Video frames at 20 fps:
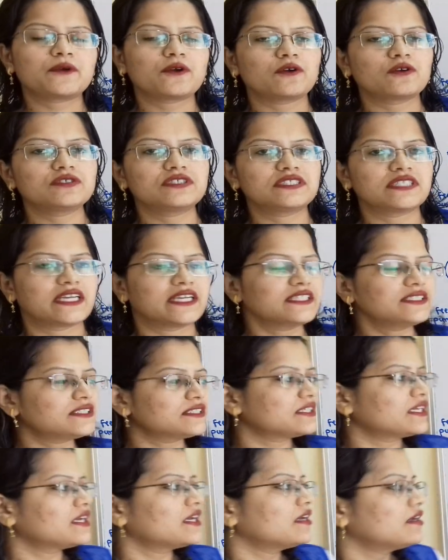
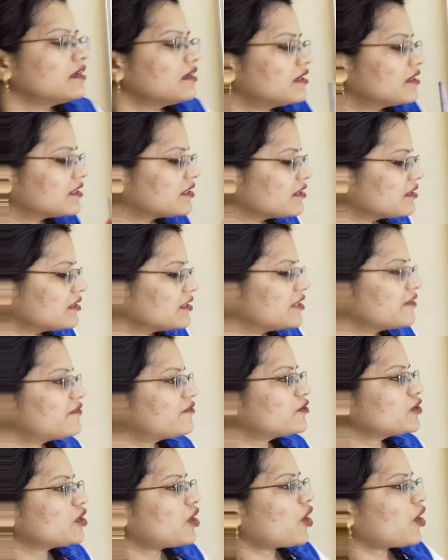process,
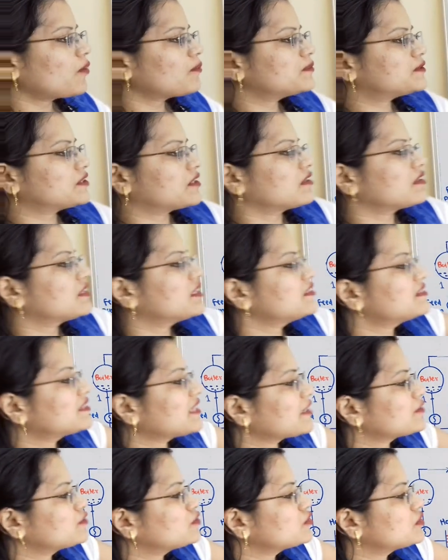if we observe, the
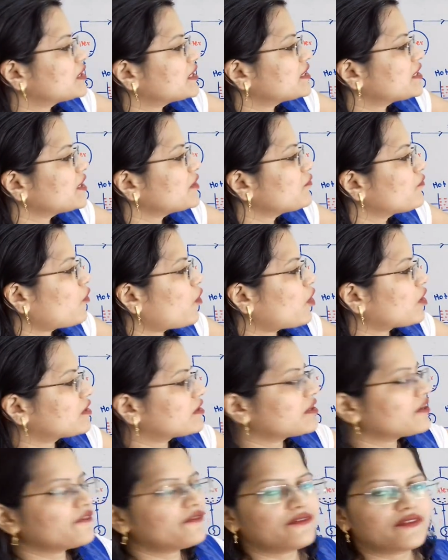saturated
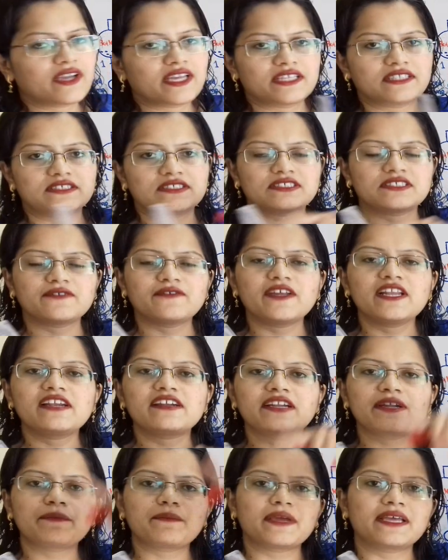water phase
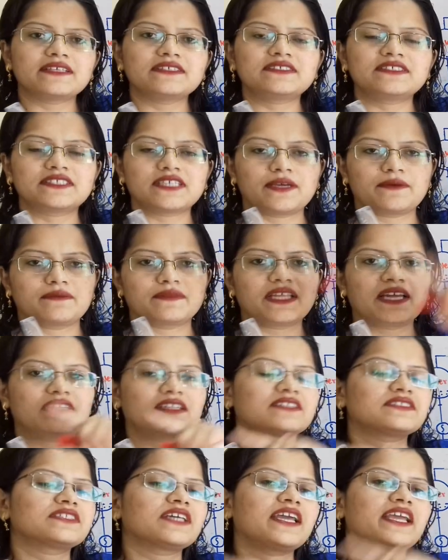will remain same, that
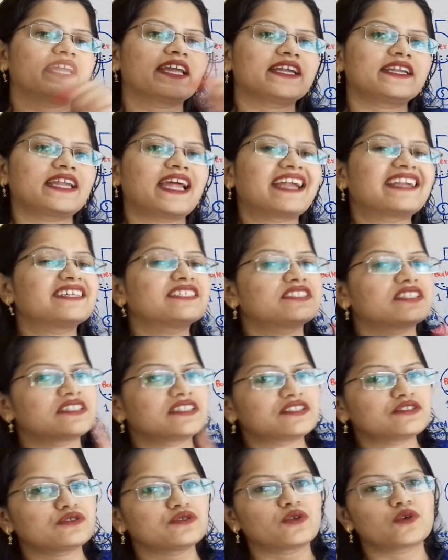is the heat
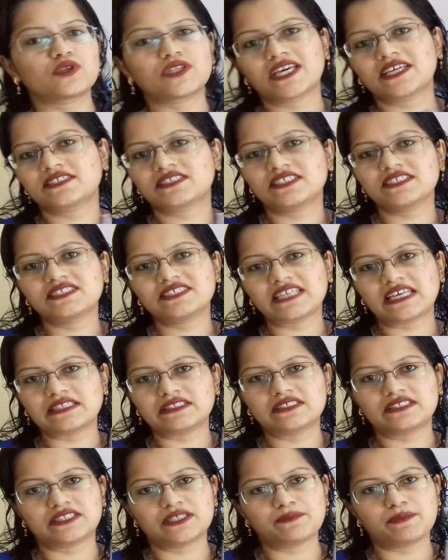addition is known as the
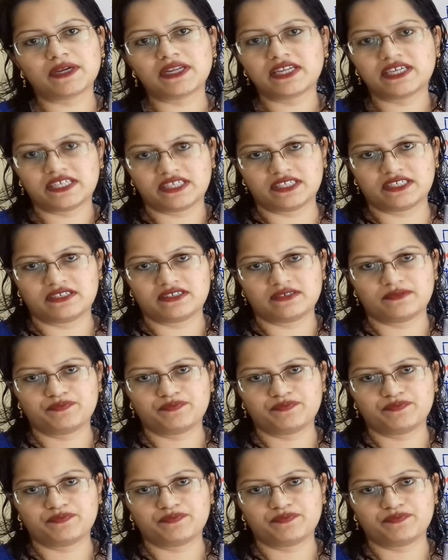sensible heat,